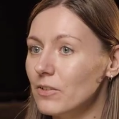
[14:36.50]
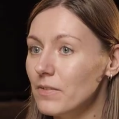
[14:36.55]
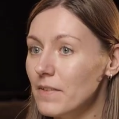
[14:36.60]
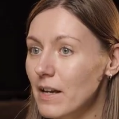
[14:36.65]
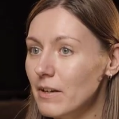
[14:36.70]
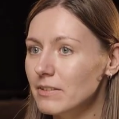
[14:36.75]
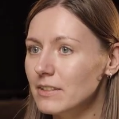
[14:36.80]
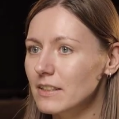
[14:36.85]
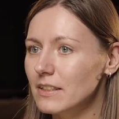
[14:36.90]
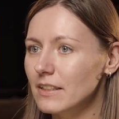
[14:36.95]
In
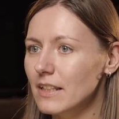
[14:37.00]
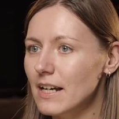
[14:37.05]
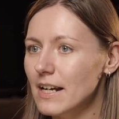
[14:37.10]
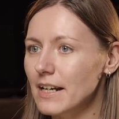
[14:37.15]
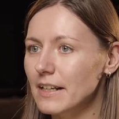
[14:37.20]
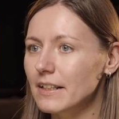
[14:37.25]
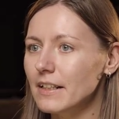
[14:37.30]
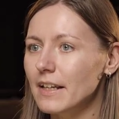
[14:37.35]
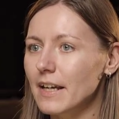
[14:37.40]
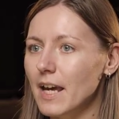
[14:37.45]

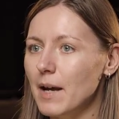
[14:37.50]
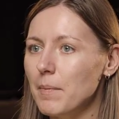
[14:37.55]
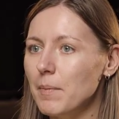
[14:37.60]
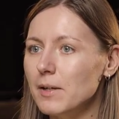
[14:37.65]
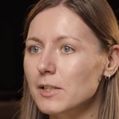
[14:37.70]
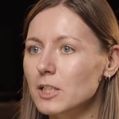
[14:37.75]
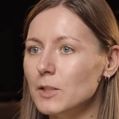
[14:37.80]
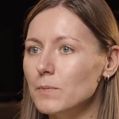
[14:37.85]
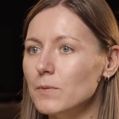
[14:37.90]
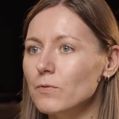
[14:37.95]
2009,
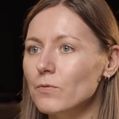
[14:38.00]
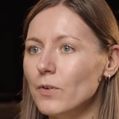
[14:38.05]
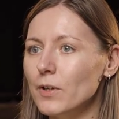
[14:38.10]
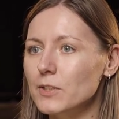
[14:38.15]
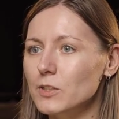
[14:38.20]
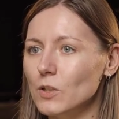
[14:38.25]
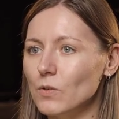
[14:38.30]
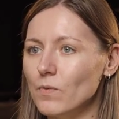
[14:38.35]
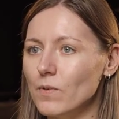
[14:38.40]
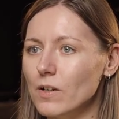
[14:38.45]
Apple shipped
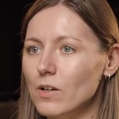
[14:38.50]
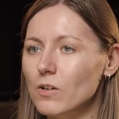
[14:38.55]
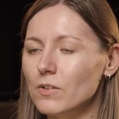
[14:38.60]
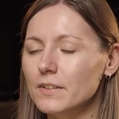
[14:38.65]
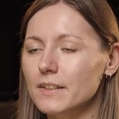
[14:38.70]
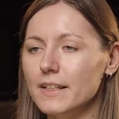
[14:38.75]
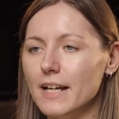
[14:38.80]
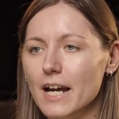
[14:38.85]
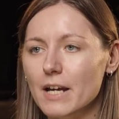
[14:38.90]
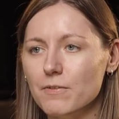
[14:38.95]

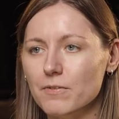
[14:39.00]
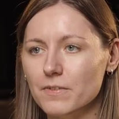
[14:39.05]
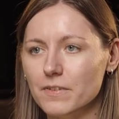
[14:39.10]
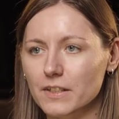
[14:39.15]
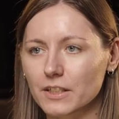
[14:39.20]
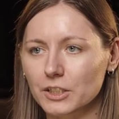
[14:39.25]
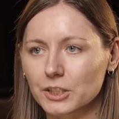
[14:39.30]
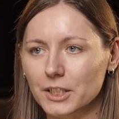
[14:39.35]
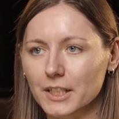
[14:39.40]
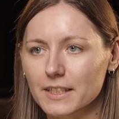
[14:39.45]
VoiceOver on the
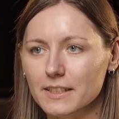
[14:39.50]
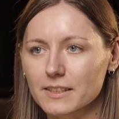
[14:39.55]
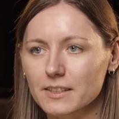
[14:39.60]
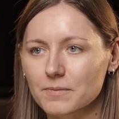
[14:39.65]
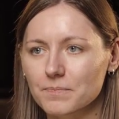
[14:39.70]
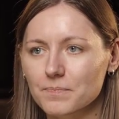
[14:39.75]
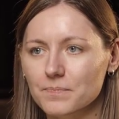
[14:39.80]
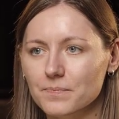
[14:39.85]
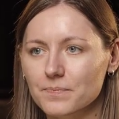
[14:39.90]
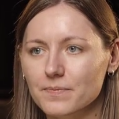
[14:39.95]
iPhone 3GS.
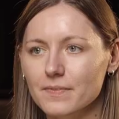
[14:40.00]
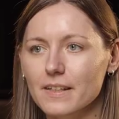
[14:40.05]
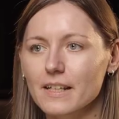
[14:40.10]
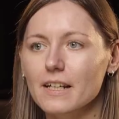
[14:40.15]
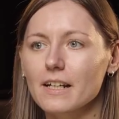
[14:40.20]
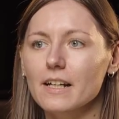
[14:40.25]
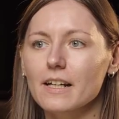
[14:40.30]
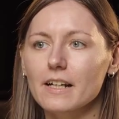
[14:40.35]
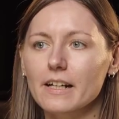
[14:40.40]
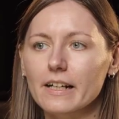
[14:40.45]

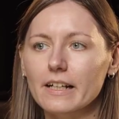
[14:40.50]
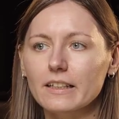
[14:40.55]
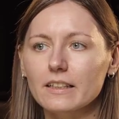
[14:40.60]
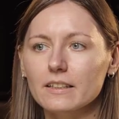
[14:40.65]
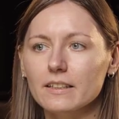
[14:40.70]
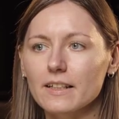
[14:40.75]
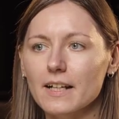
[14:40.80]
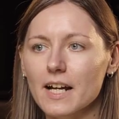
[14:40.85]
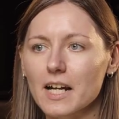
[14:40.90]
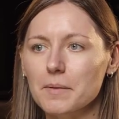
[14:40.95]

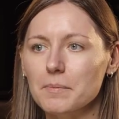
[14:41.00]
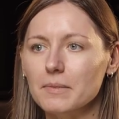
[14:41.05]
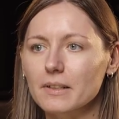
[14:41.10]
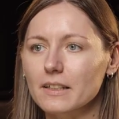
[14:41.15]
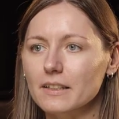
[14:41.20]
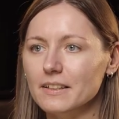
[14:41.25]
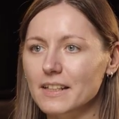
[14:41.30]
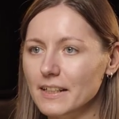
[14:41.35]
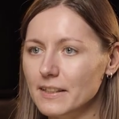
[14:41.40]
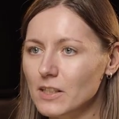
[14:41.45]
At the
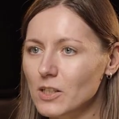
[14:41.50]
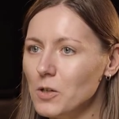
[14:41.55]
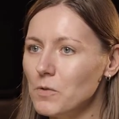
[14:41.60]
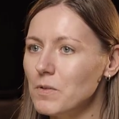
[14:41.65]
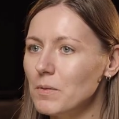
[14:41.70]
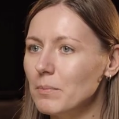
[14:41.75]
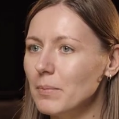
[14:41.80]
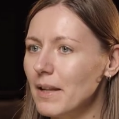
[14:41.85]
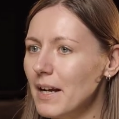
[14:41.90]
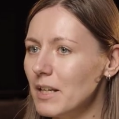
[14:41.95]
time, the
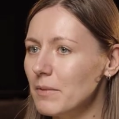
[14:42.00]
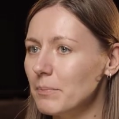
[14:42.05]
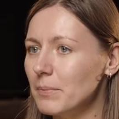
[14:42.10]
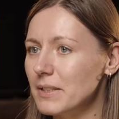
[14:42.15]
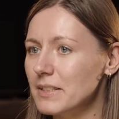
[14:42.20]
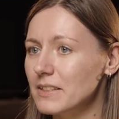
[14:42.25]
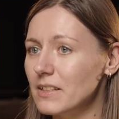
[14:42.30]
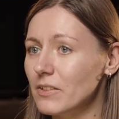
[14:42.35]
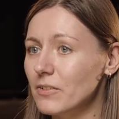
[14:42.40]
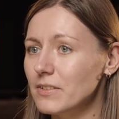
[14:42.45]
idea of a
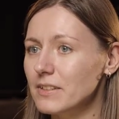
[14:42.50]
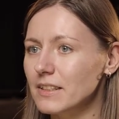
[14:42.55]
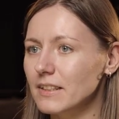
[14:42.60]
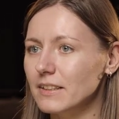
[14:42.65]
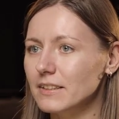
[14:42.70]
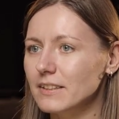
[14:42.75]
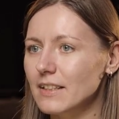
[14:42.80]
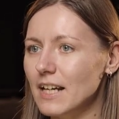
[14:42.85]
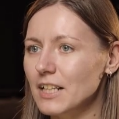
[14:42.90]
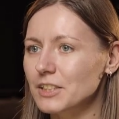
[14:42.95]
blind person
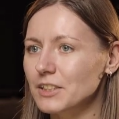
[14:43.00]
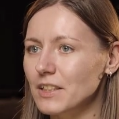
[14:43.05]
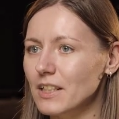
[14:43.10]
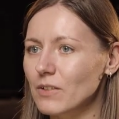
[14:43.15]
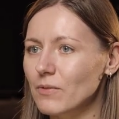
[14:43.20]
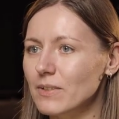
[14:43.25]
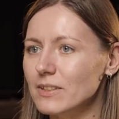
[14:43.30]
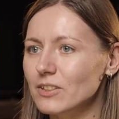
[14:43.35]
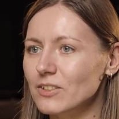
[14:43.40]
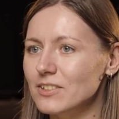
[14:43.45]
using a
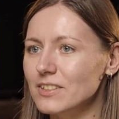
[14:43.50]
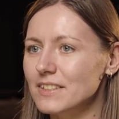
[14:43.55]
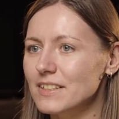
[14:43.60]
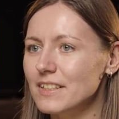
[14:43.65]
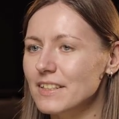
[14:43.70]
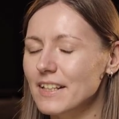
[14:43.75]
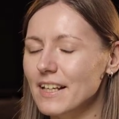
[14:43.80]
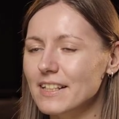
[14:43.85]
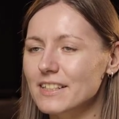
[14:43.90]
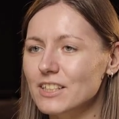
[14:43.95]
touchscreen was
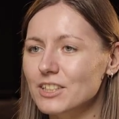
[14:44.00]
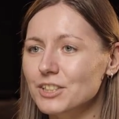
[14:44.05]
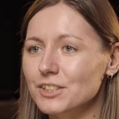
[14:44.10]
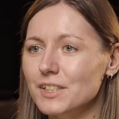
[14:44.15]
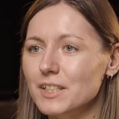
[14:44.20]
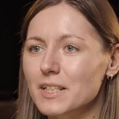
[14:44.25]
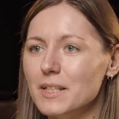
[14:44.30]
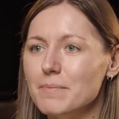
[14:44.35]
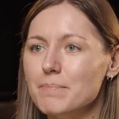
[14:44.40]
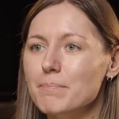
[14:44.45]
considered
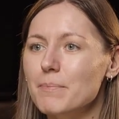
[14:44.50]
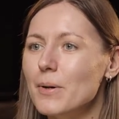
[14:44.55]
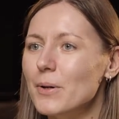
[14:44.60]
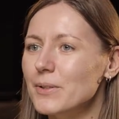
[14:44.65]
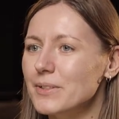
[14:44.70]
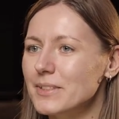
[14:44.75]
essentially